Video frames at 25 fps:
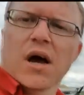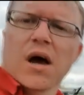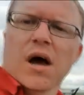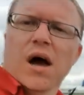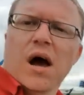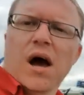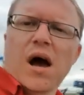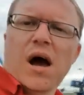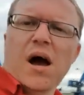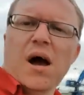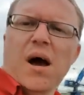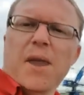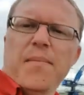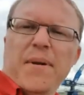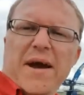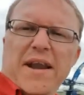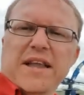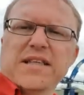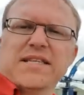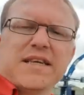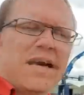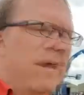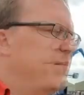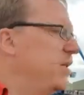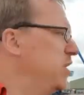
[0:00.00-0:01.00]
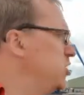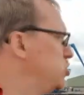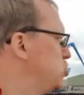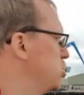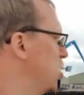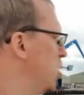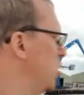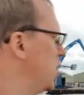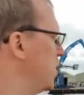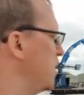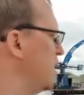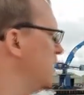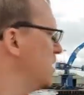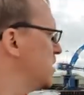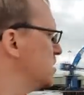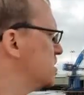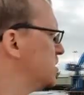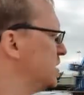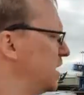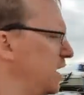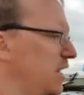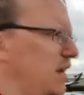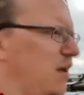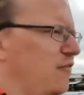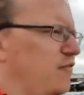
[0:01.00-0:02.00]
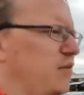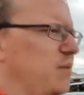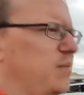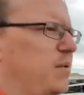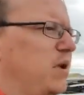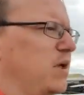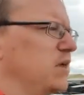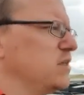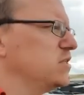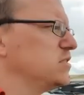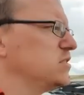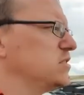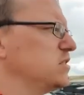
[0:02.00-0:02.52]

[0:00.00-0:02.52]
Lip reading: about a 10-minute journey to that lovely place.